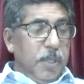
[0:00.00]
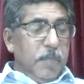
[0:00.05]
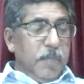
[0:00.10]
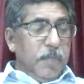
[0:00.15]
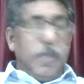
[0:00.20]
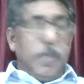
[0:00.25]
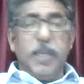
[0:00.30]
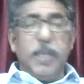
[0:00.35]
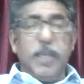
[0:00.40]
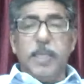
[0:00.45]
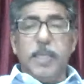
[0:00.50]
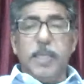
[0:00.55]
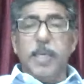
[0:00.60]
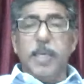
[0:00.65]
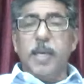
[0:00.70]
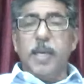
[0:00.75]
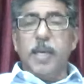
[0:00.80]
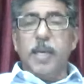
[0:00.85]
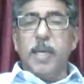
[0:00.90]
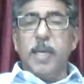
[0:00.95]
But
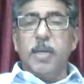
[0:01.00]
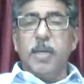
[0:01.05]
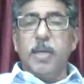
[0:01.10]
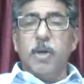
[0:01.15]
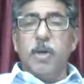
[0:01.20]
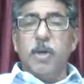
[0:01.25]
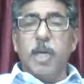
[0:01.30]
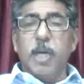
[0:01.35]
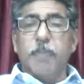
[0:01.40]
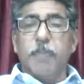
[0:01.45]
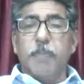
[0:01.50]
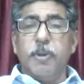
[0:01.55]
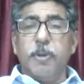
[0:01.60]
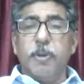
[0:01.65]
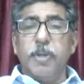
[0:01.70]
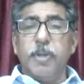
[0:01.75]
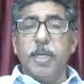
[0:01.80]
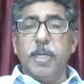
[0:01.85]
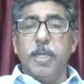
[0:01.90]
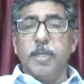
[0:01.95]
there are God
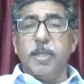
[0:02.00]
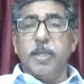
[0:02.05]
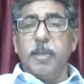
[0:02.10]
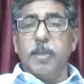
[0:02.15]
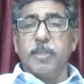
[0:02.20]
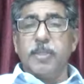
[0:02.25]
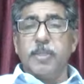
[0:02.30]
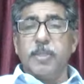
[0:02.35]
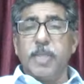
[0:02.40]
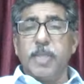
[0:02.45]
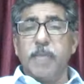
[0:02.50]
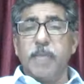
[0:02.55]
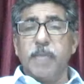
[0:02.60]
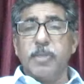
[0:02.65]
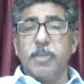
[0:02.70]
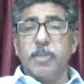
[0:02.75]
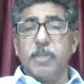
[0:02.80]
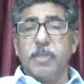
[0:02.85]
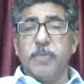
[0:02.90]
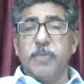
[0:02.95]
appointed
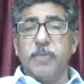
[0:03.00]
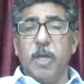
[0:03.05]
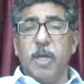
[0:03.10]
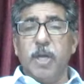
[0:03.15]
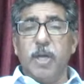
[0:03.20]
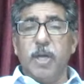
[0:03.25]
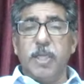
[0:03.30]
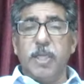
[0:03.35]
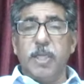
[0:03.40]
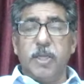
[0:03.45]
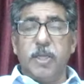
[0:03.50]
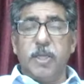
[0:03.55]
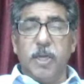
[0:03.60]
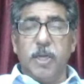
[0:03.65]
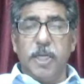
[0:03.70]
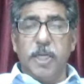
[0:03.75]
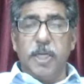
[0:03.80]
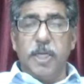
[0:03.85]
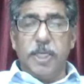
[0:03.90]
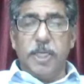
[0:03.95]
servants of God in the
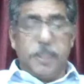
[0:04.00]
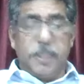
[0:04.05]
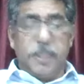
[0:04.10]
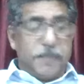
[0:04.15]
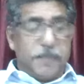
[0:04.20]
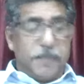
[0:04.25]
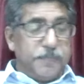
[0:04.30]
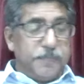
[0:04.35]
congregation.